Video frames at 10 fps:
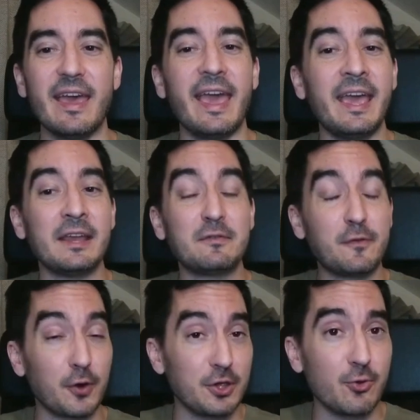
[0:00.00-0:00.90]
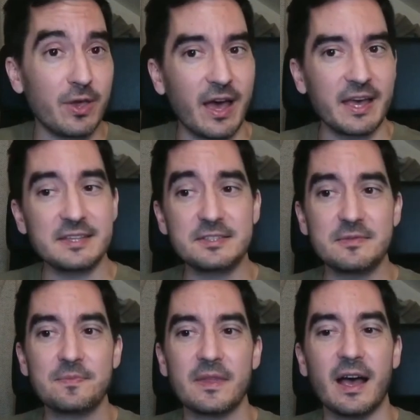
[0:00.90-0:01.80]
And for you guys,
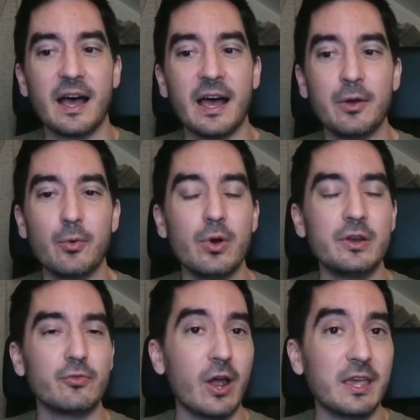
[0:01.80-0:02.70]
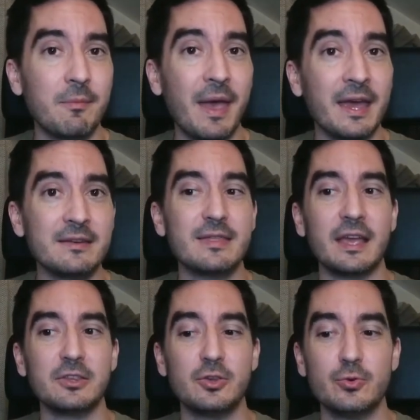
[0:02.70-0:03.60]
I would recommend
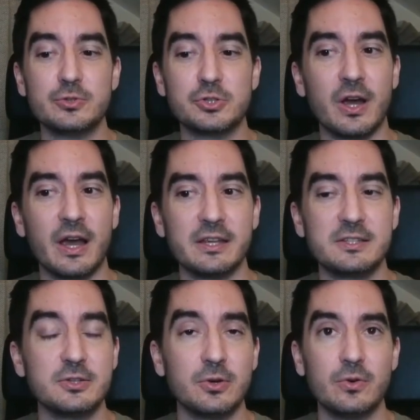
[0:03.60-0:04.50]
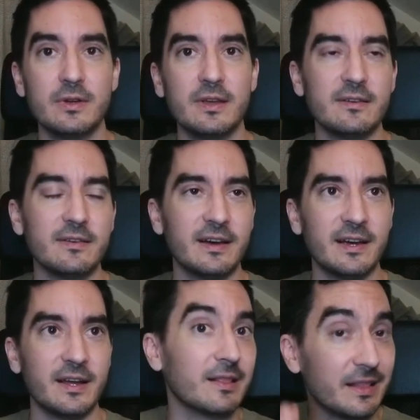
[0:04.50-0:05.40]
that you try to
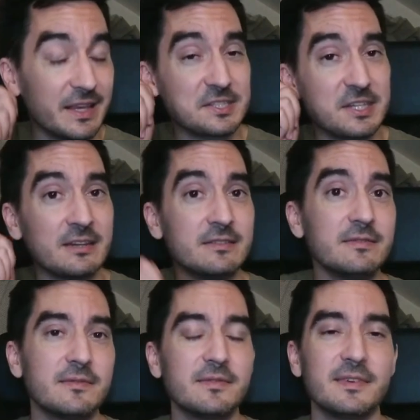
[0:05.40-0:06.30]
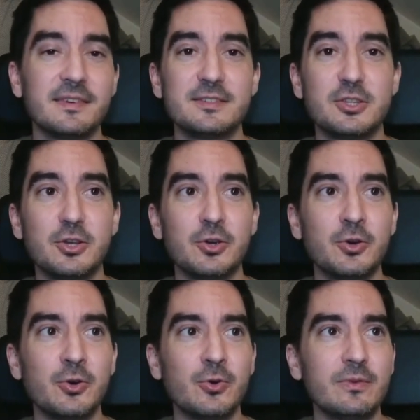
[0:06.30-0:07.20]
listen
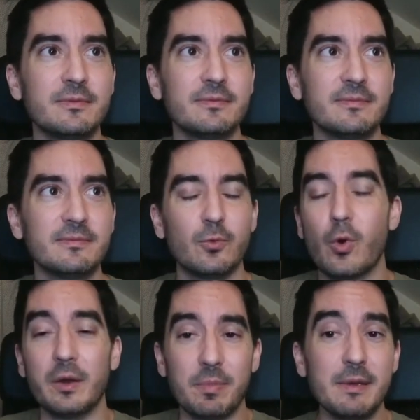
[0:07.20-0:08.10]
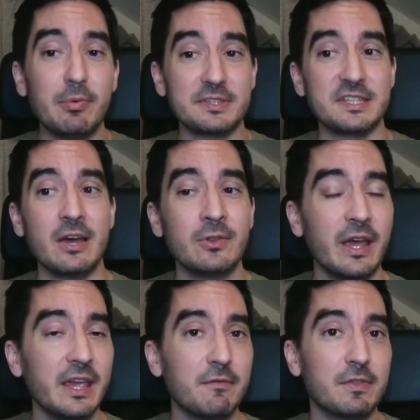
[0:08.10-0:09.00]
to what people sound
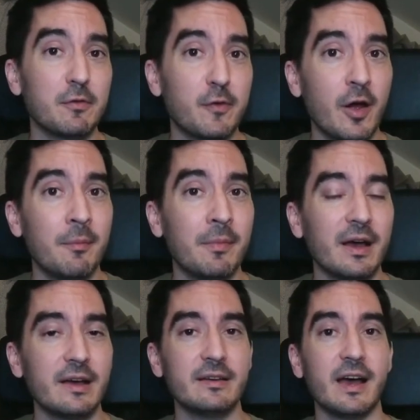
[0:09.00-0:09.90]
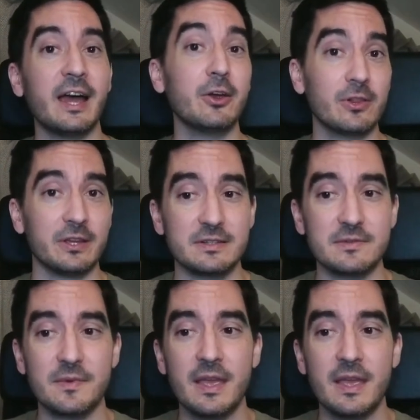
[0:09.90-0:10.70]
like if they're from Ireland.